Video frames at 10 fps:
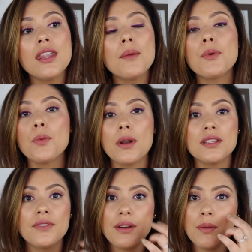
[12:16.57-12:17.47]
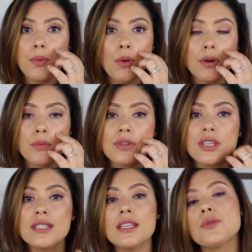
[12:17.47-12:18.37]
Number one is very important,
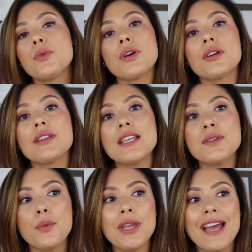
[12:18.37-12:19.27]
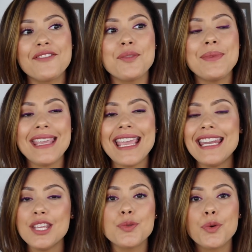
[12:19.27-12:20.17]
which is his word. That's why we have to be in
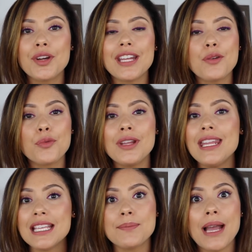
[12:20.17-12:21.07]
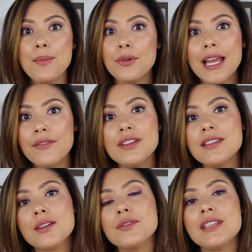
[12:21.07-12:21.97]
his word and reading his Bible every
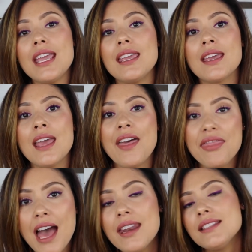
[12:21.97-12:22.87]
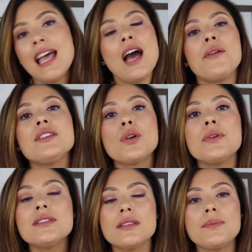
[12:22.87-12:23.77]
single day. That is how he's
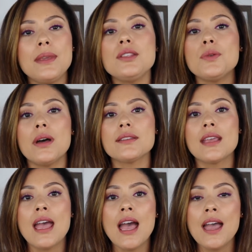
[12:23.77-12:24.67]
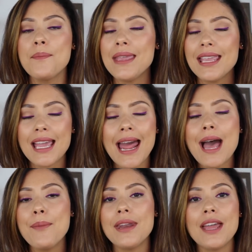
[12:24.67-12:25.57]
going to speak to us, making a
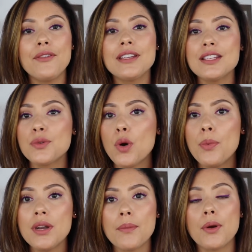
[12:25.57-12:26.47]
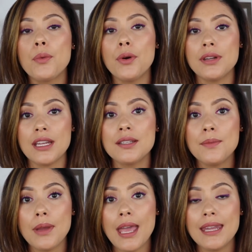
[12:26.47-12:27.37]
habit every day to open up our word
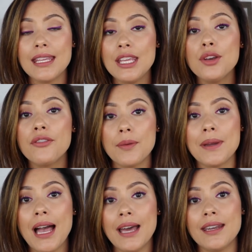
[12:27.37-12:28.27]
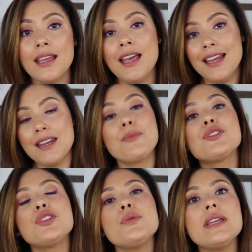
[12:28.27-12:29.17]
and hear from God. Number
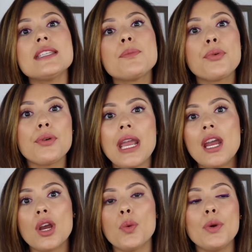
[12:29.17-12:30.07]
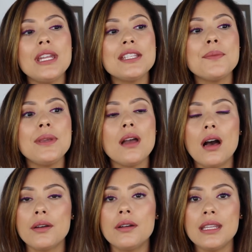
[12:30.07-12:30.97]
two is prayer. We need to be
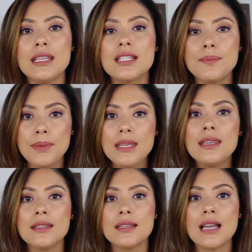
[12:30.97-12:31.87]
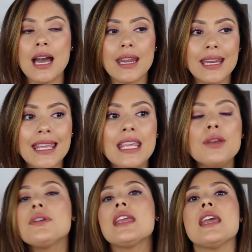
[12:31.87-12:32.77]
on our knees speaking to God and
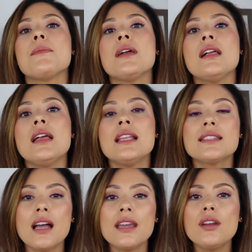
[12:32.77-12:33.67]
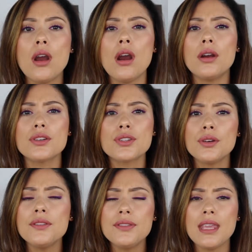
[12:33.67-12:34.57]
hearing him, tugging our heart
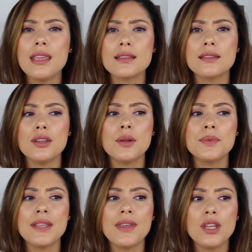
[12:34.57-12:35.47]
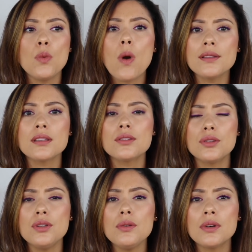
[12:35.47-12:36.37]
certain things, you know what I'm saying, that he wants us
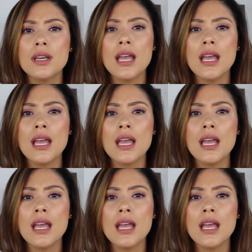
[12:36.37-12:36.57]
to do.